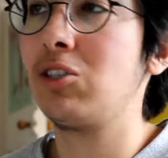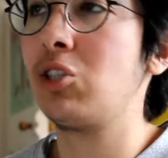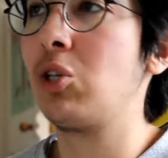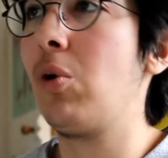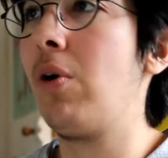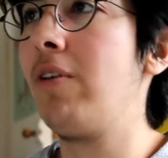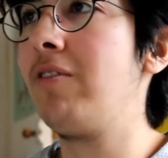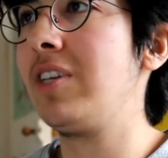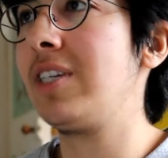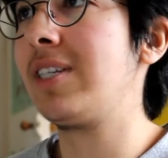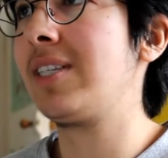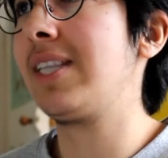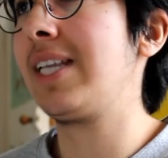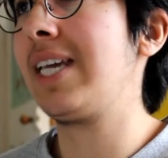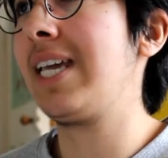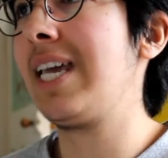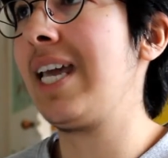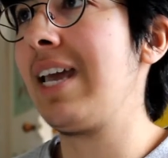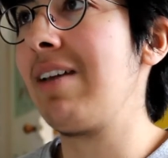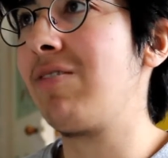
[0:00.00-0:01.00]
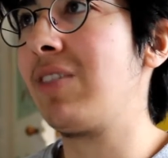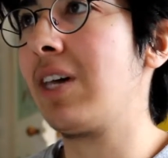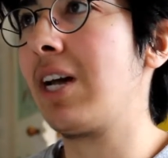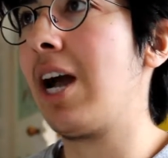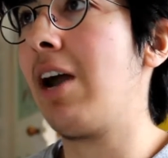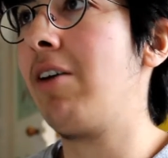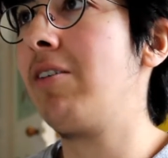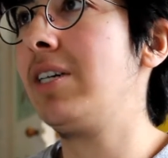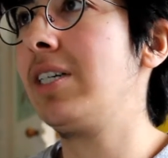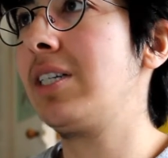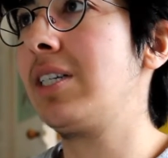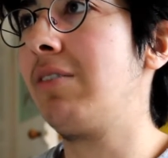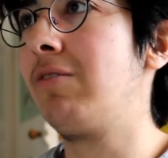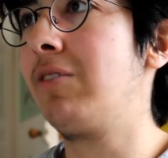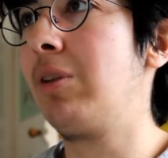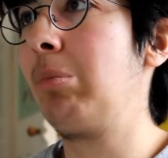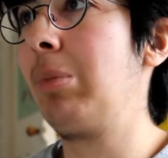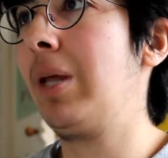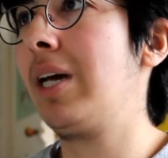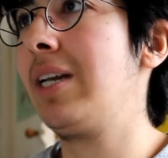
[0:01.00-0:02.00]
So obviously if the current of
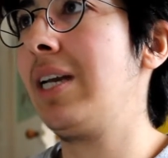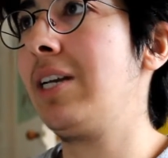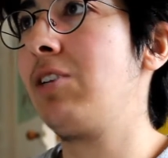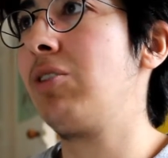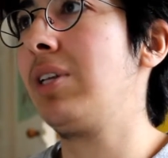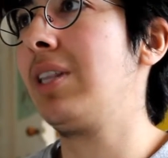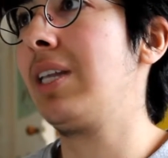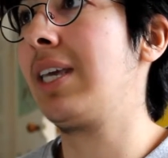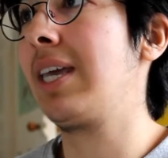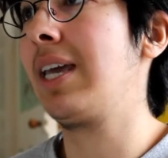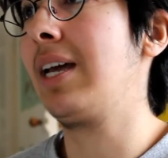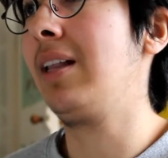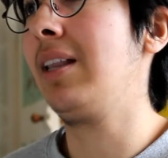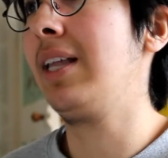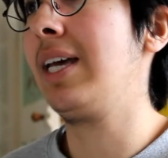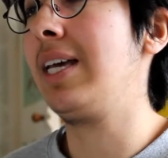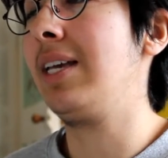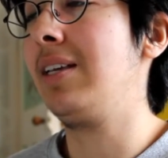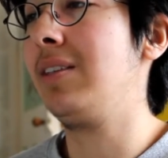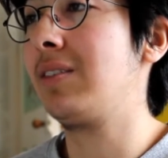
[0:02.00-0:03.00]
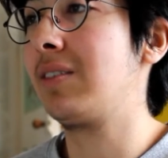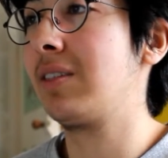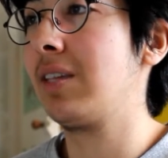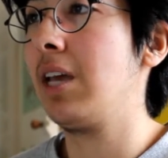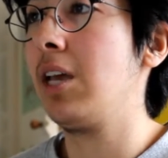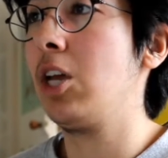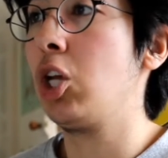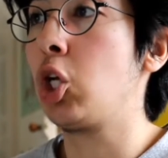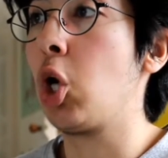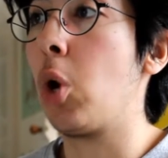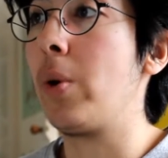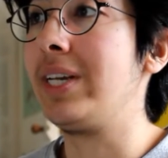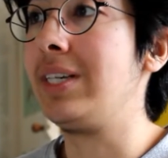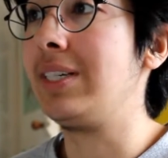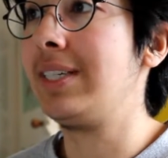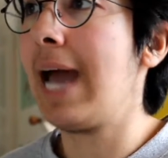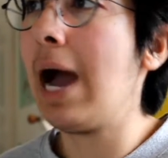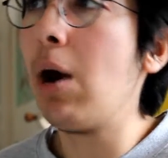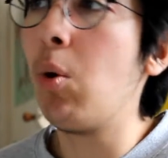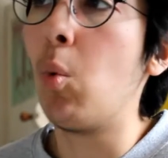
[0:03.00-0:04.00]
the blood entering the gill is going
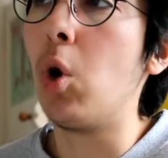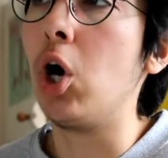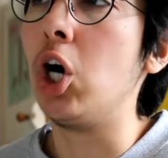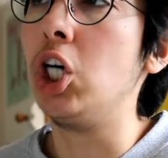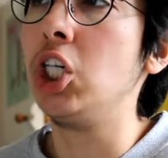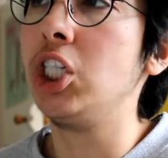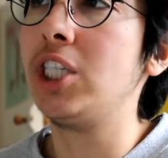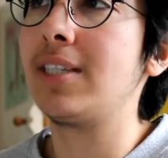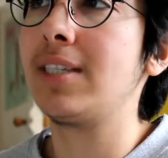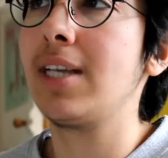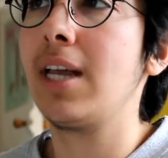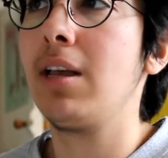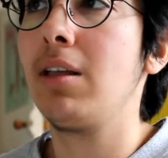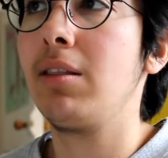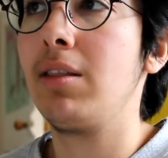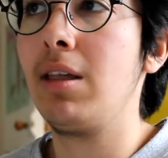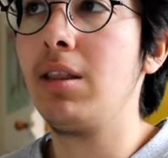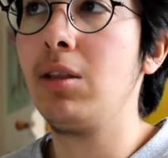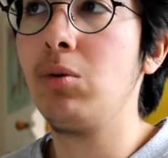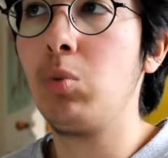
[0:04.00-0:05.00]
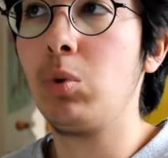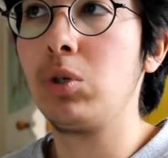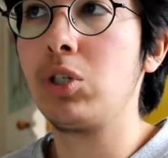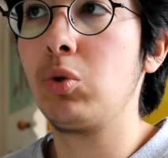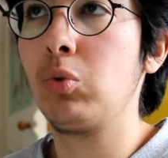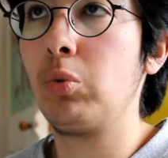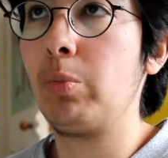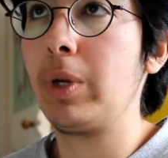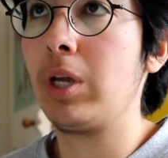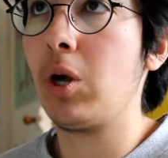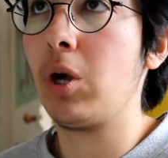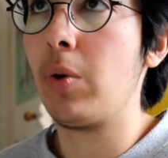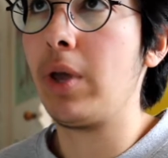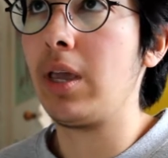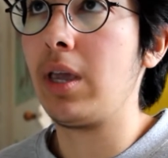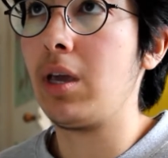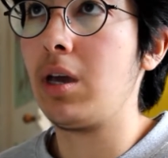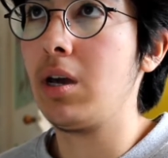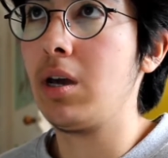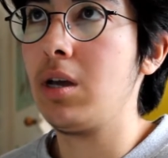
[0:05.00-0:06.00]
downwards, then the water will be
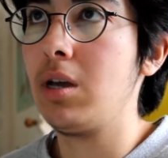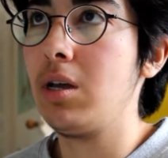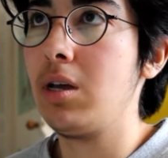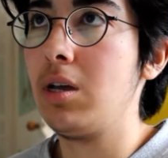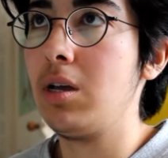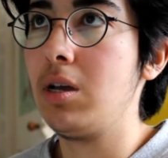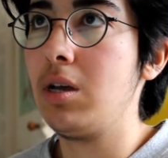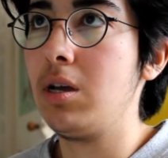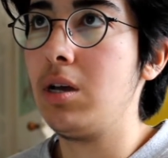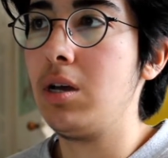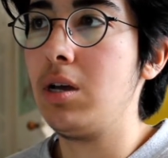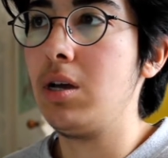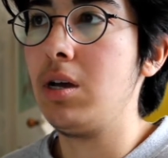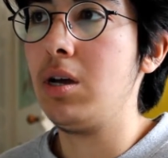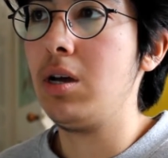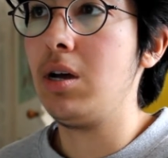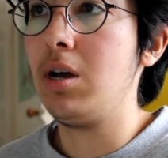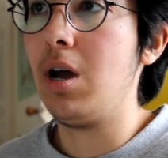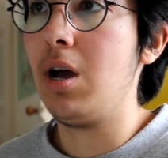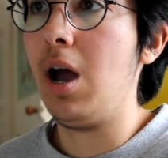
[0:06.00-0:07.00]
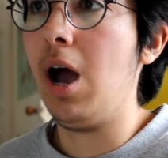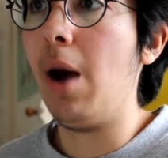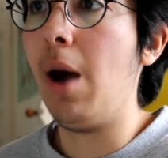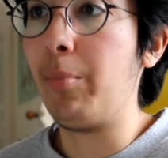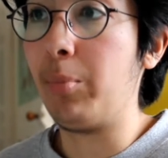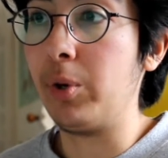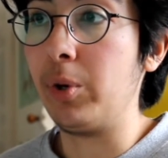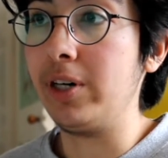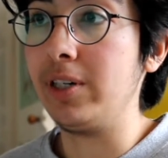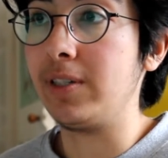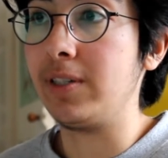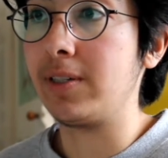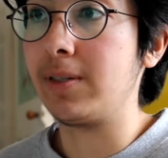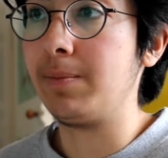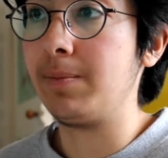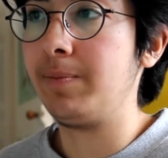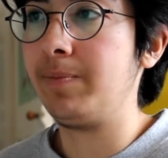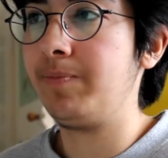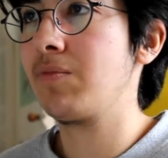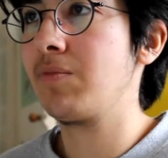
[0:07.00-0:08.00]
going
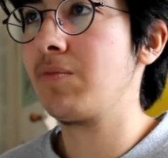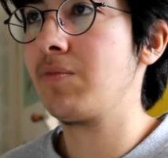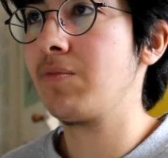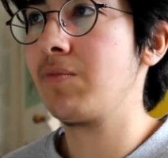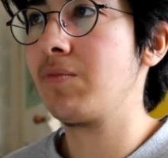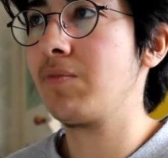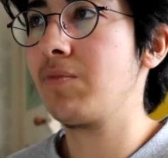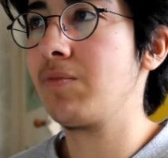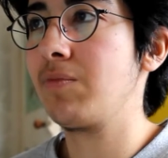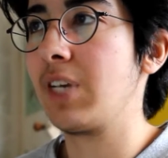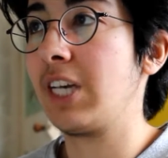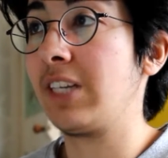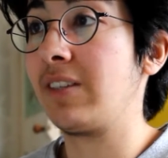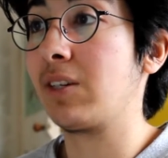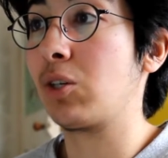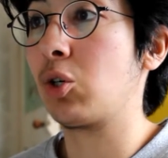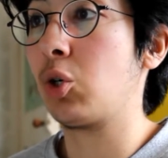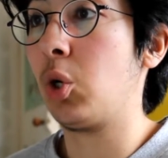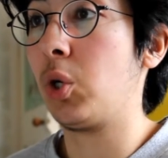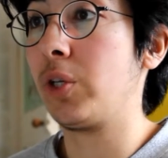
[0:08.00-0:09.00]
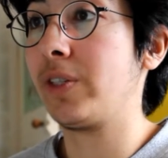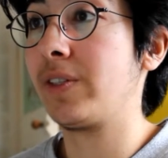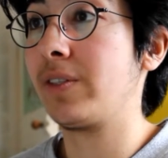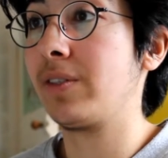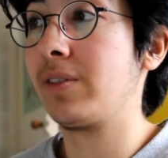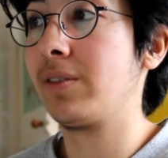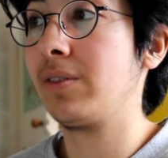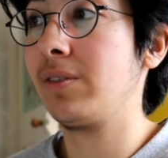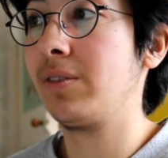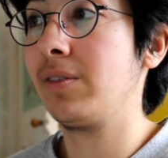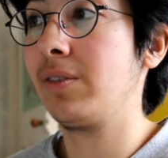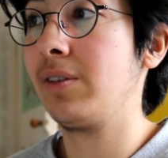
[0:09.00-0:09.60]
upwards. It's a cross.